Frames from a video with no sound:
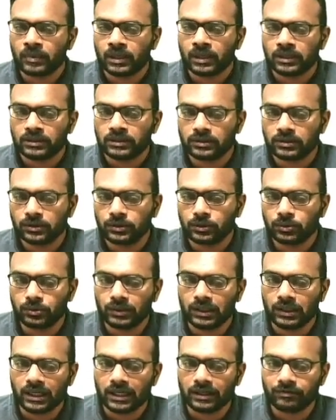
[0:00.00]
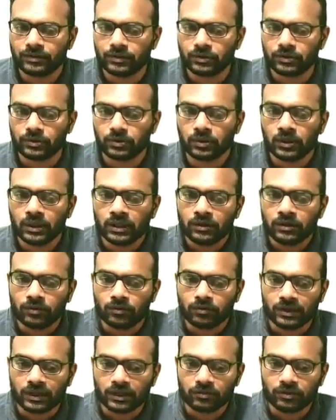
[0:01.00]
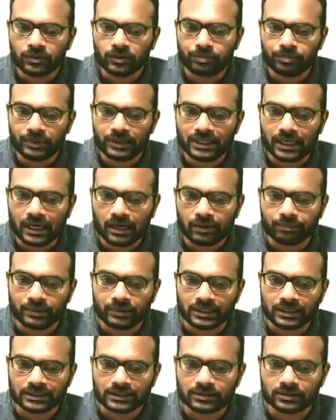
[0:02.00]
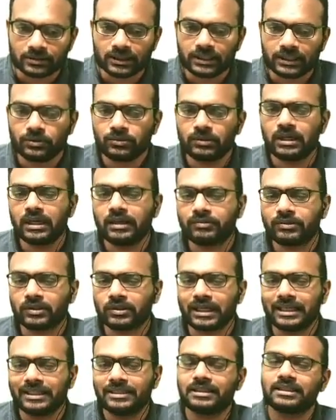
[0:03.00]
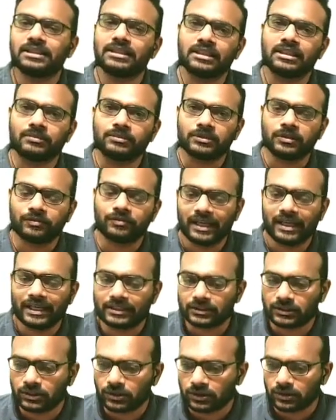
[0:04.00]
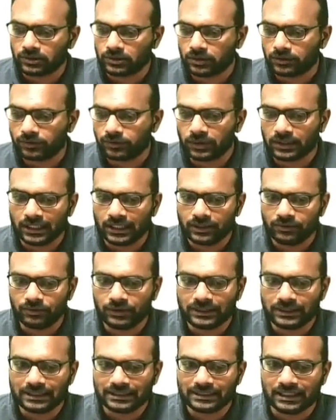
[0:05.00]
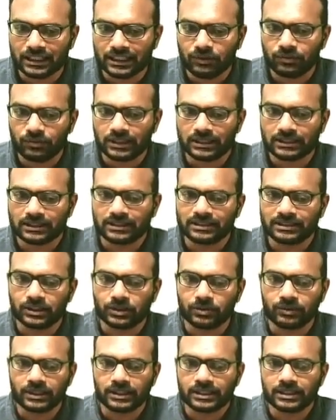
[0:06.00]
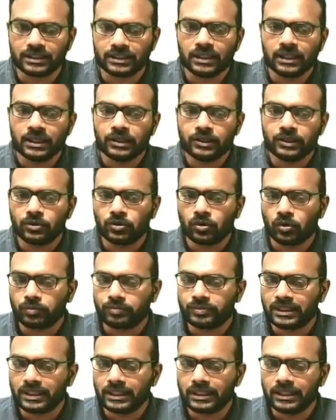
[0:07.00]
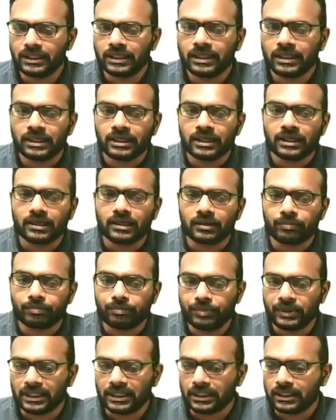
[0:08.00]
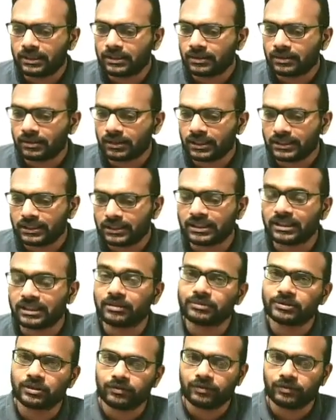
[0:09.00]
So you will have to, wherever p appears, all right, you will have to write it in terms of x dot. So for that, we just invert this equation to obtain p, all right, in terms of